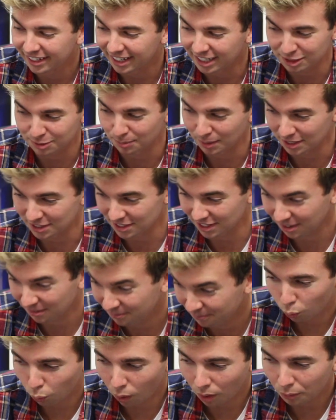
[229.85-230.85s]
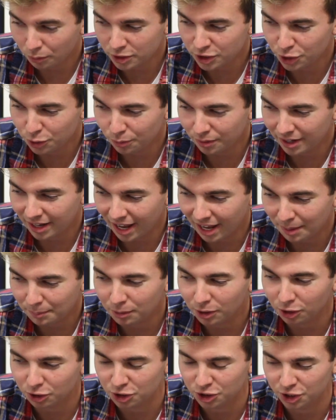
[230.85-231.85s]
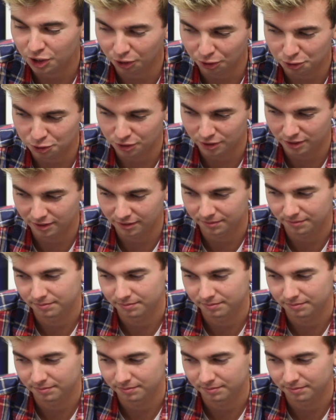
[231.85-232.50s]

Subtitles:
It's amazing. What would you name your children?